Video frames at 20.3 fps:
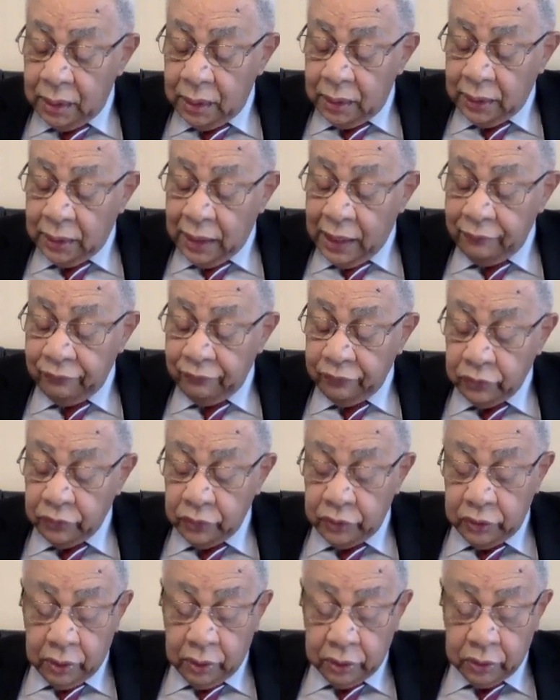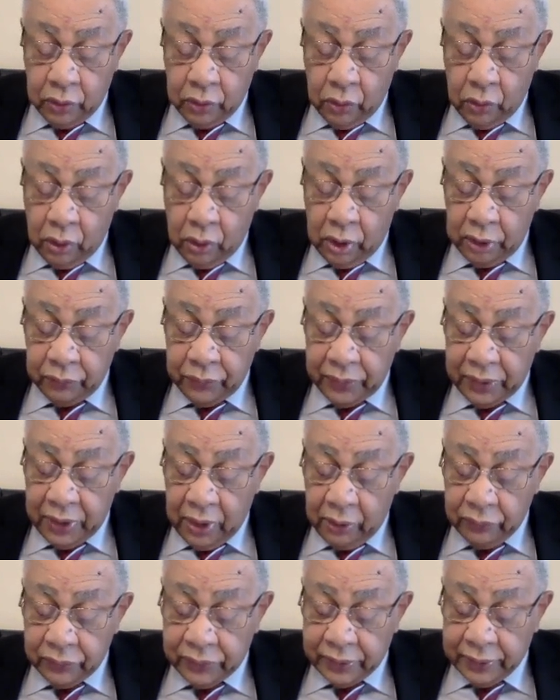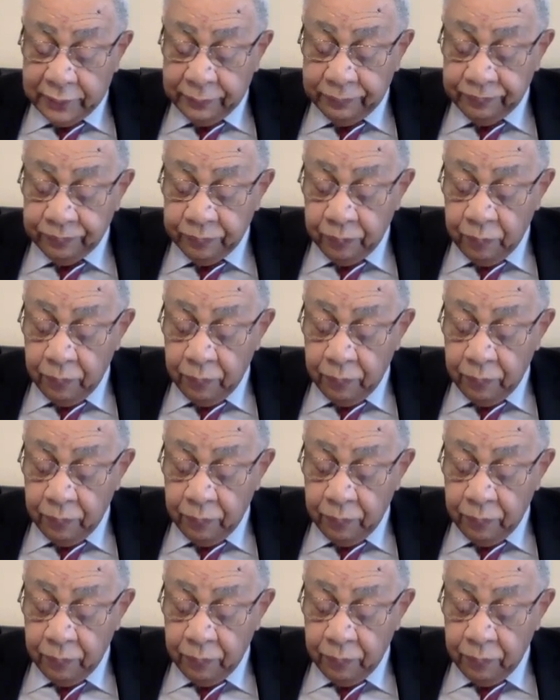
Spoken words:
Life could not go on without them.